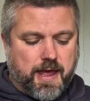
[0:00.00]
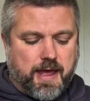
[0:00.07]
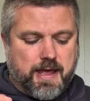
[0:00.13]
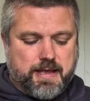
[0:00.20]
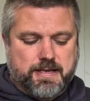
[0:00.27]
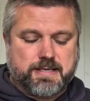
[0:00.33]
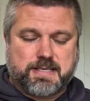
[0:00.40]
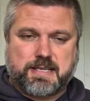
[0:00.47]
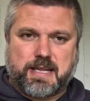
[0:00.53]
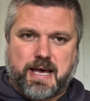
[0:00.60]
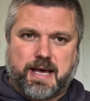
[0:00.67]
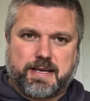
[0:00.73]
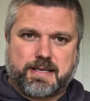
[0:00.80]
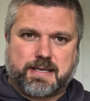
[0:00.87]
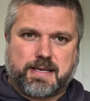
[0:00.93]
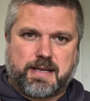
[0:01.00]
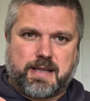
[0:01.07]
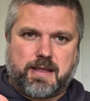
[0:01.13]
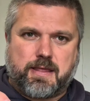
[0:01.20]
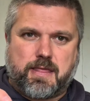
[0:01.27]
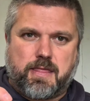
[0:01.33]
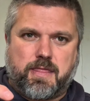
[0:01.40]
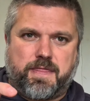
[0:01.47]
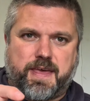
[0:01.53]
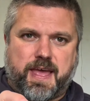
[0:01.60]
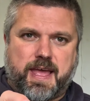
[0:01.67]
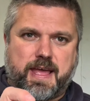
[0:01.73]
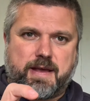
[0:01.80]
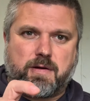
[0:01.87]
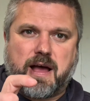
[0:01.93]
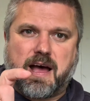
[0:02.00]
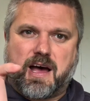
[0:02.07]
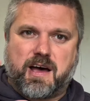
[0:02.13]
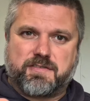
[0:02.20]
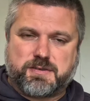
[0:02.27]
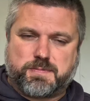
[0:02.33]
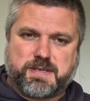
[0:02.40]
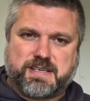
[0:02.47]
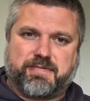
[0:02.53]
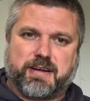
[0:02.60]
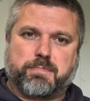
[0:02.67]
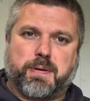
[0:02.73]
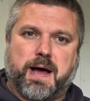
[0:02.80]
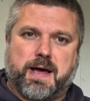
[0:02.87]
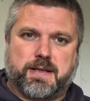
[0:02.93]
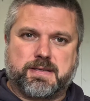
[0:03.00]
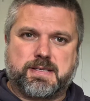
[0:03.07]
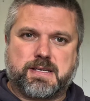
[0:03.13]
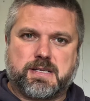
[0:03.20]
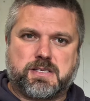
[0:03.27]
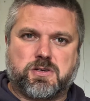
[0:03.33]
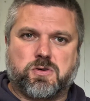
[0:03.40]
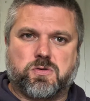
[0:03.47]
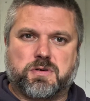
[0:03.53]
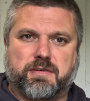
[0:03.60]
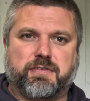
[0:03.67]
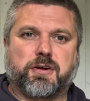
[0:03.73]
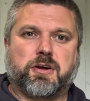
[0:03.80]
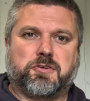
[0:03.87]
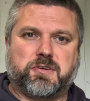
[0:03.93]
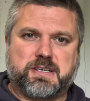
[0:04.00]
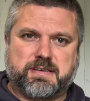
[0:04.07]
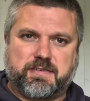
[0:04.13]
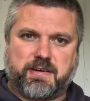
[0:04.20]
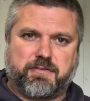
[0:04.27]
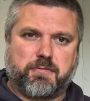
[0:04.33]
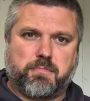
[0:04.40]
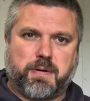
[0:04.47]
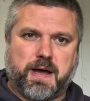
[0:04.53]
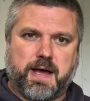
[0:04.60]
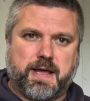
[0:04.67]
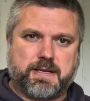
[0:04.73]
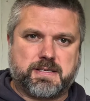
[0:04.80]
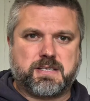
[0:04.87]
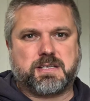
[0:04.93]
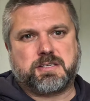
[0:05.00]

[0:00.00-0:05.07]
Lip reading: is that they have specific bands, so different countries have different bands.